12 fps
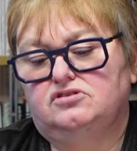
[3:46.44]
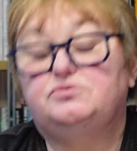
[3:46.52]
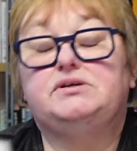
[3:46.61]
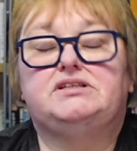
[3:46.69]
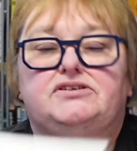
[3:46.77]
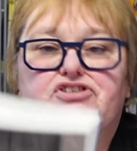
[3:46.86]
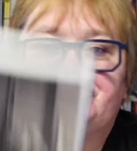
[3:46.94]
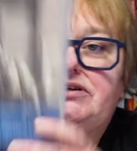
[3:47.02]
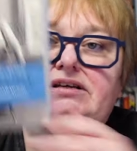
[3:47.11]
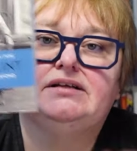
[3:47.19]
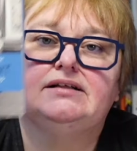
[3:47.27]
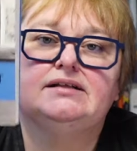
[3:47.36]
Swedish.
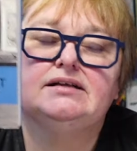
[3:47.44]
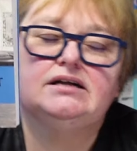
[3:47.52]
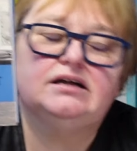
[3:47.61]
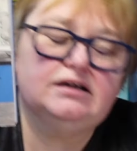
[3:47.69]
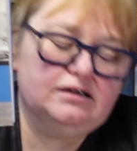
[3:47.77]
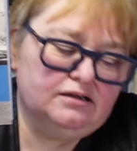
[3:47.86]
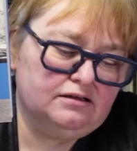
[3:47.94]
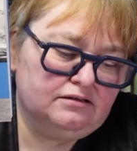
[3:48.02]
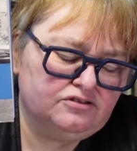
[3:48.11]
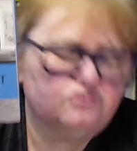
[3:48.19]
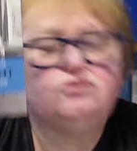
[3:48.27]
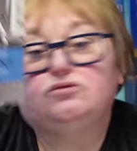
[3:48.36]

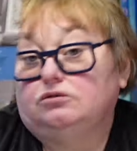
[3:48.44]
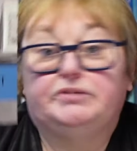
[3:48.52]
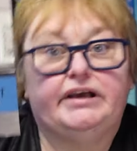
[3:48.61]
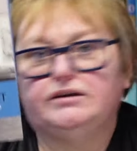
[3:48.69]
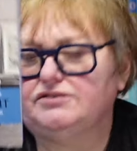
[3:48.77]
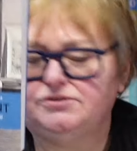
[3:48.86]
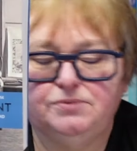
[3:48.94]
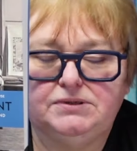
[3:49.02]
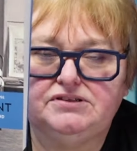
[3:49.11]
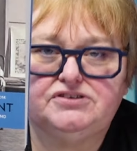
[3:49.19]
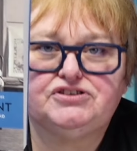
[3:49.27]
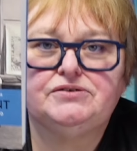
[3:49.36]
Stockholm,
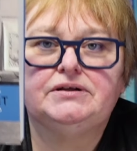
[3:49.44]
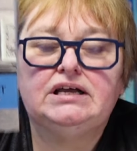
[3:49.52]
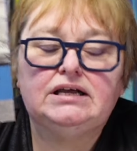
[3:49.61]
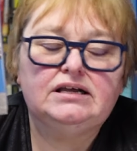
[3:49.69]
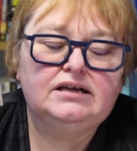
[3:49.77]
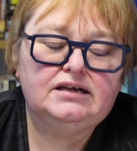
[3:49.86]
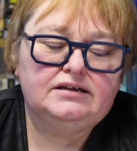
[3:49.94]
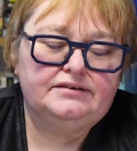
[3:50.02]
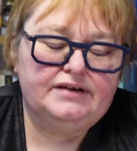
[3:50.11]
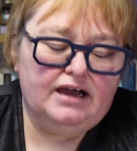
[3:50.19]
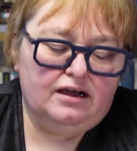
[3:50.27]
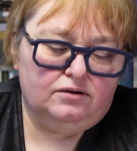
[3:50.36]
Swedish.
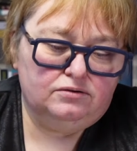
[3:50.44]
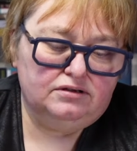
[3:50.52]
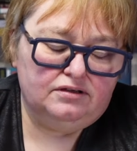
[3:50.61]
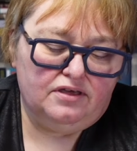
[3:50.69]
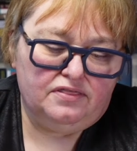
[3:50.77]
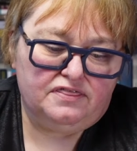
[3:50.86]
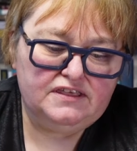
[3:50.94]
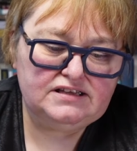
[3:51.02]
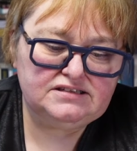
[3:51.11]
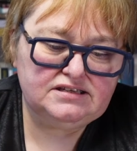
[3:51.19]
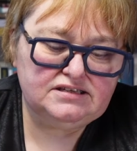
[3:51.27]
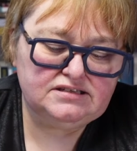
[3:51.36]
Now,
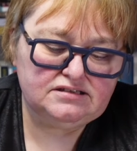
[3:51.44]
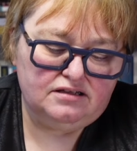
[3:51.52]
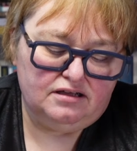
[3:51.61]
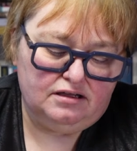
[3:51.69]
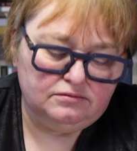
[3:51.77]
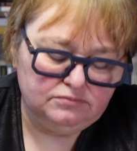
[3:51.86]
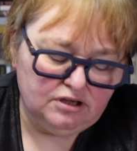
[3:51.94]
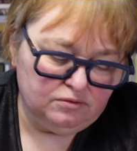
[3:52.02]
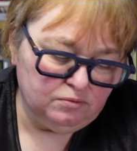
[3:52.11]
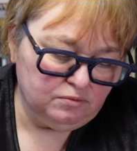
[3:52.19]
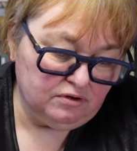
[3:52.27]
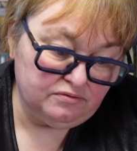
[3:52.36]
this is a
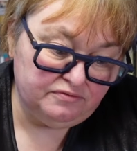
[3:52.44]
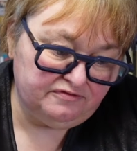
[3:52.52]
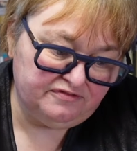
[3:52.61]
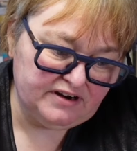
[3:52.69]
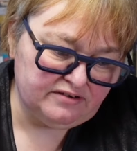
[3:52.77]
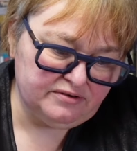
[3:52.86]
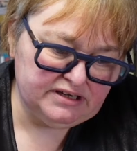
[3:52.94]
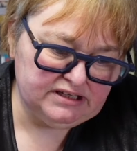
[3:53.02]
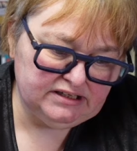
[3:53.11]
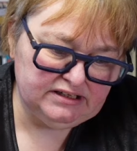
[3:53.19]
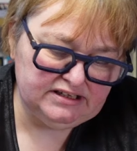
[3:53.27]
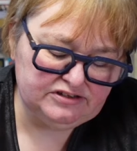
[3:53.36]

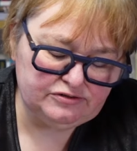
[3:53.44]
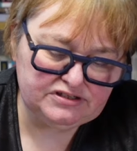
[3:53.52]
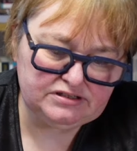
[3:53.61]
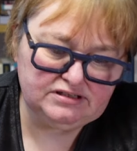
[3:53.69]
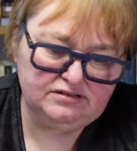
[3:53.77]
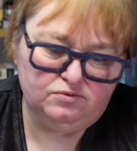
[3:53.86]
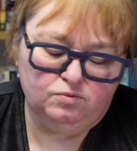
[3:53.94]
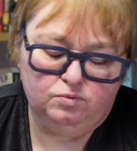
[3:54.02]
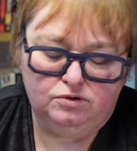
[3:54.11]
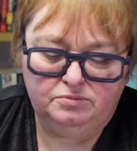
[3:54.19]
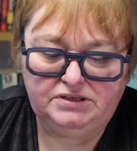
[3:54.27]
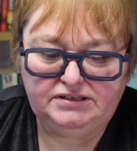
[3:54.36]
very interesting
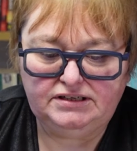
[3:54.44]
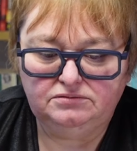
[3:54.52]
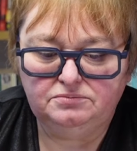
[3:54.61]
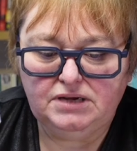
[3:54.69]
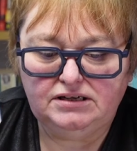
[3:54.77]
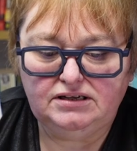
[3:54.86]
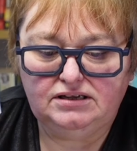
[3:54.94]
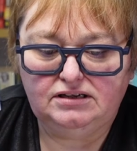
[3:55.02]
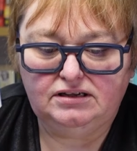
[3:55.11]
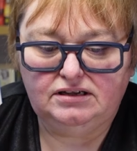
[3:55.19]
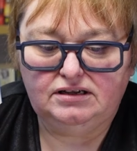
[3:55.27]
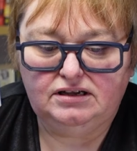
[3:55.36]
woman. Hilma
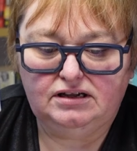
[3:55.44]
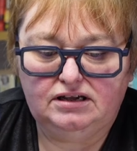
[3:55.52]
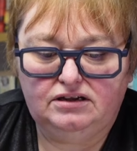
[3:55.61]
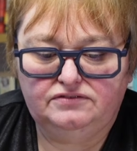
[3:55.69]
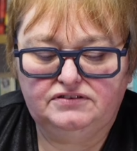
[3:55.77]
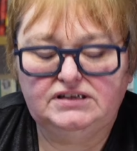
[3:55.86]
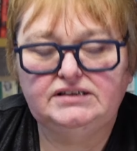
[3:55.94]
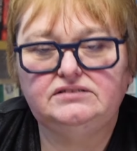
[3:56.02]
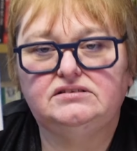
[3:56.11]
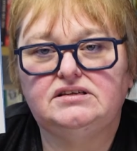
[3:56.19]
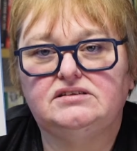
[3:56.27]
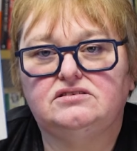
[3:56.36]
of
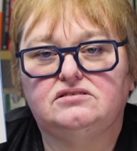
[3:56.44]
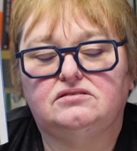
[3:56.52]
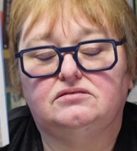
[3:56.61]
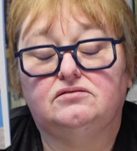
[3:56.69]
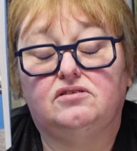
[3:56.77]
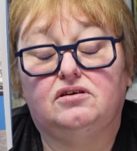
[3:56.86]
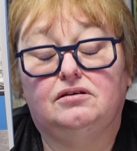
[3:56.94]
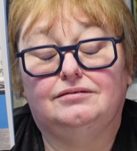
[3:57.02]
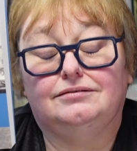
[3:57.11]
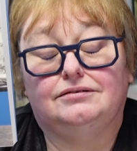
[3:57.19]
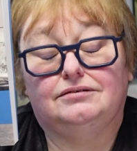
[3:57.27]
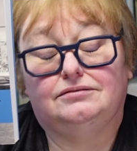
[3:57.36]
Klint is
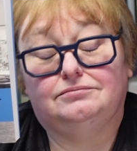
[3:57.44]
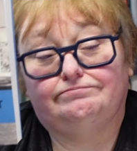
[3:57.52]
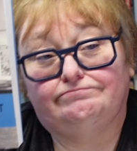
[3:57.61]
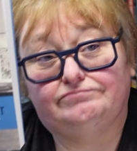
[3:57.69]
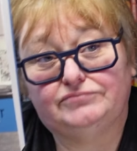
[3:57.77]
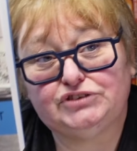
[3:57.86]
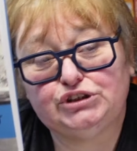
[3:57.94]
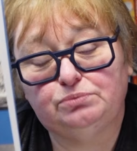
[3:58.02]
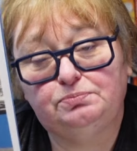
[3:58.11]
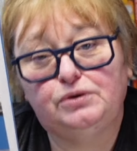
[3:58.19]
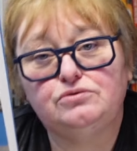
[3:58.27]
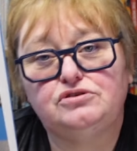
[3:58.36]

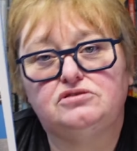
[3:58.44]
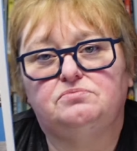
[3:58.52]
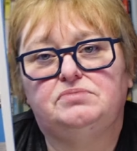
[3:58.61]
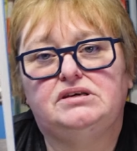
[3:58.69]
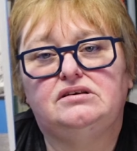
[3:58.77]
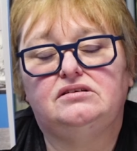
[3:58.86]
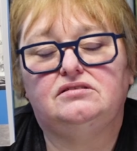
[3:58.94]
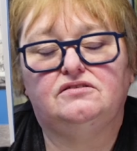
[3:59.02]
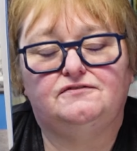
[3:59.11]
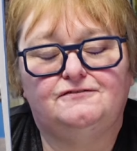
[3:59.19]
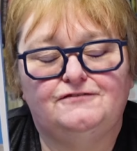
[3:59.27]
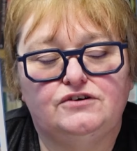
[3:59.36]
supposed to be the
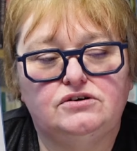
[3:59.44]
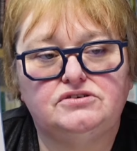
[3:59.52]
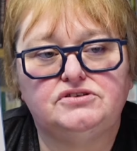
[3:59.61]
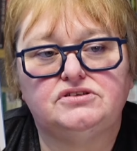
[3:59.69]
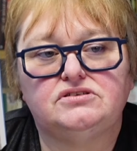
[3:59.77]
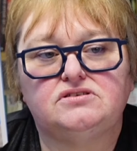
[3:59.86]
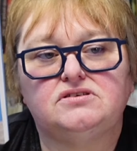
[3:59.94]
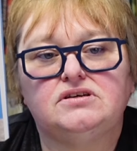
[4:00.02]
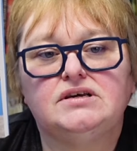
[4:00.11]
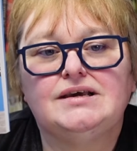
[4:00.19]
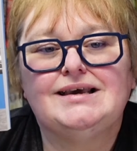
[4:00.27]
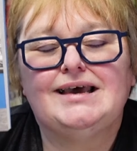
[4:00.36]
first
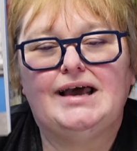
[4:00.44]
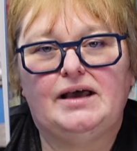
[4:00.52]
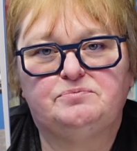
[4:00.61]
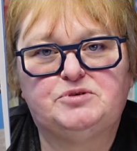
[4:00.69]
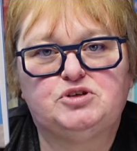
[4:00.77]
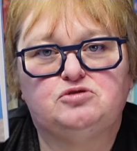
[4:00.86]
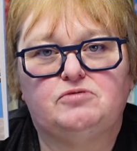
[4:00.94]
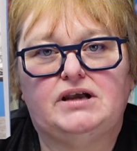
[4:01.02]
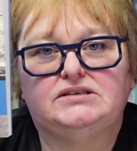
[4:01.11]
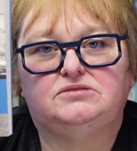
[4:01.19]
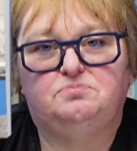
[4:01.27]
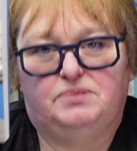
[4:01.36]

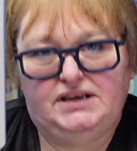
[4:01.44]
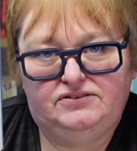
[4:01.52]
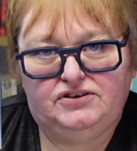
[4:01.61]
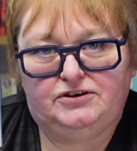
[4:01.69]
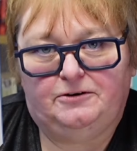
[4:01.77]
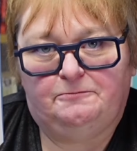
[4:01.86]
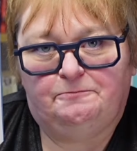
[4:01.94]
abstract painter.